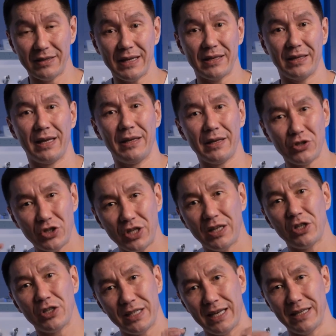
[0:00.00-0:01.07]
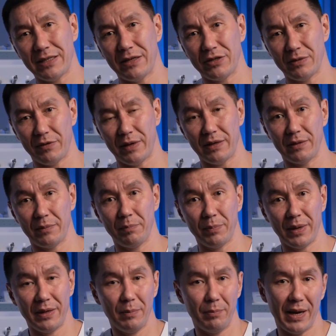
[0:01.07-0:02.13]
that doesn't change the essence of it.
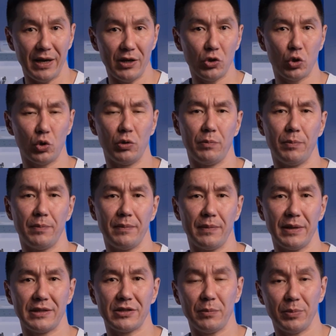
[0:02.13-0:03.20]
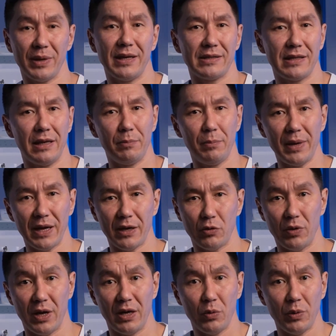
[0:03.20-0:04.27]
But the main goal is to place the implant
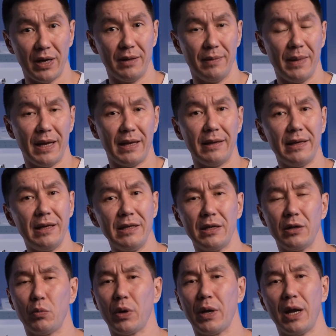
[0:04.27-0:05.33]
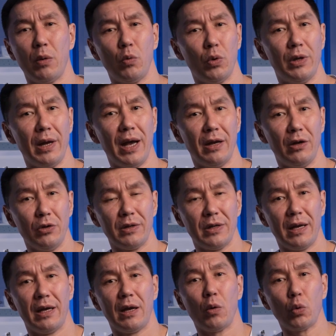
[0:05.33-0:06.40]
right away. And this is what I would like to
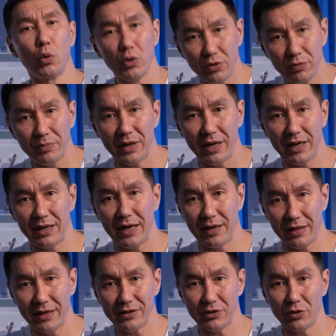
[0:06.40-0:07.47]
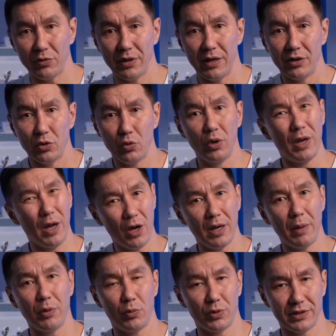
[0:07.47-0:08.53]
say or convey, at least so that you are
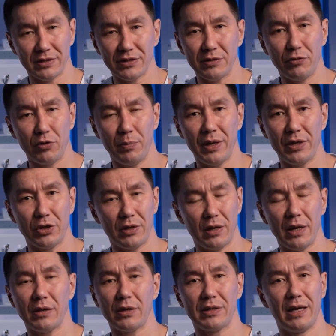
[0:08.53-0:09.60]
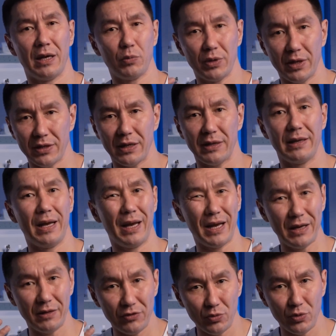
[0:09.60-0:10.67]
armed with this information, understand what it is,
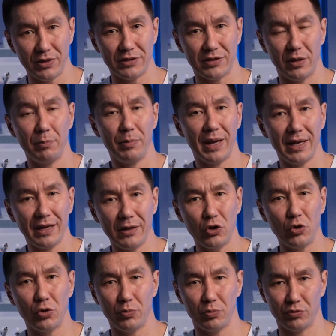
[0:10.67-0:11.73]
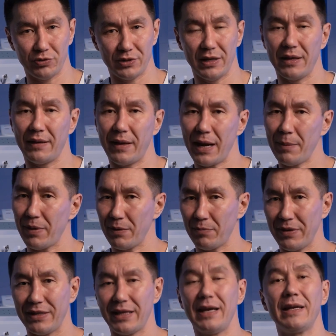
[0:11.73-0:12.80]
and if you are still planning to remove teeth. I'm
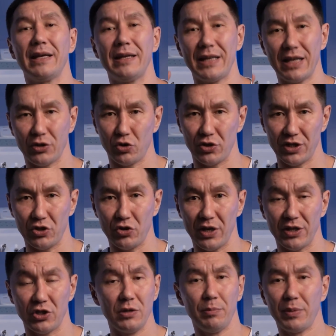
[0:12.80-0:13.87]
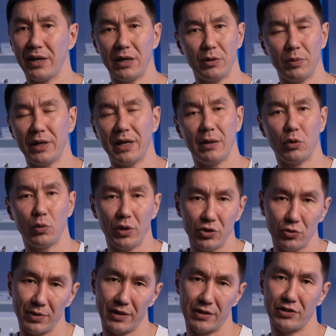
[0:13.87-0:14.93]
emphasizing scheduled extraction, meaning we never want to
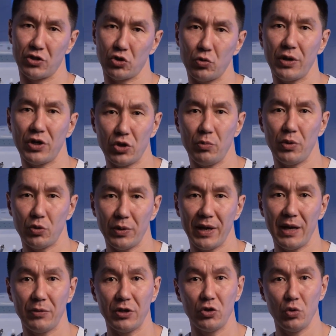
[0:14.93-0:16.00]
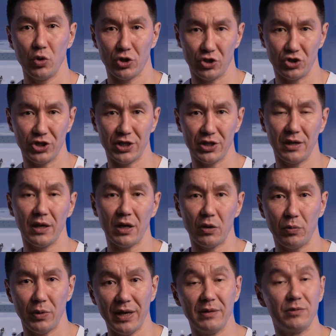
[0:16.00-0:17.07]
be in a situation where we have a swollen cheek
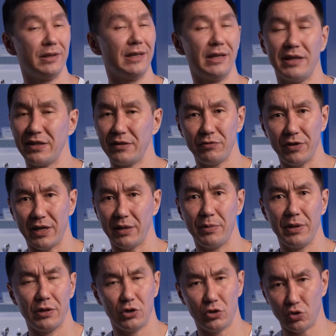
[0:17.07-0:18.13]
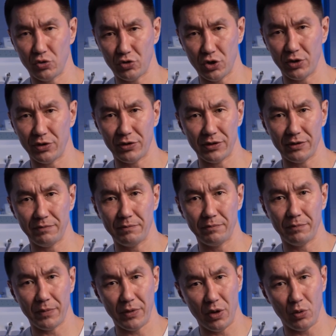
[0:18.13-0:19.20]
when everything is inflamed and the tooth hurts.
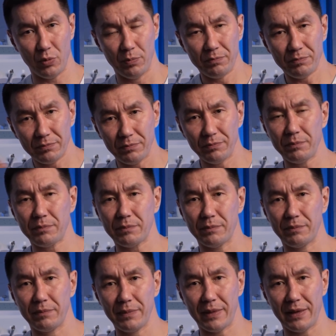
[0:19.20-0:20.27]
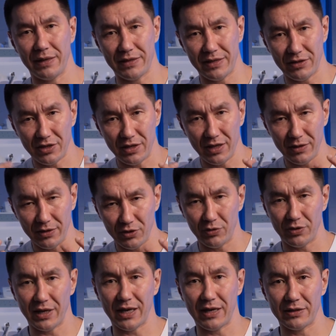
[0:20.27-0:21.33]
No. In such a clinical
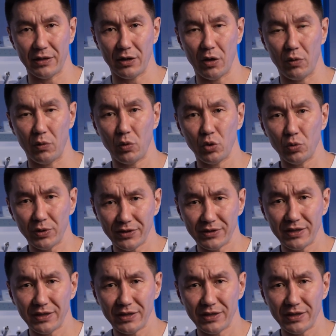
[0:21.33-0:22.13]
case, or with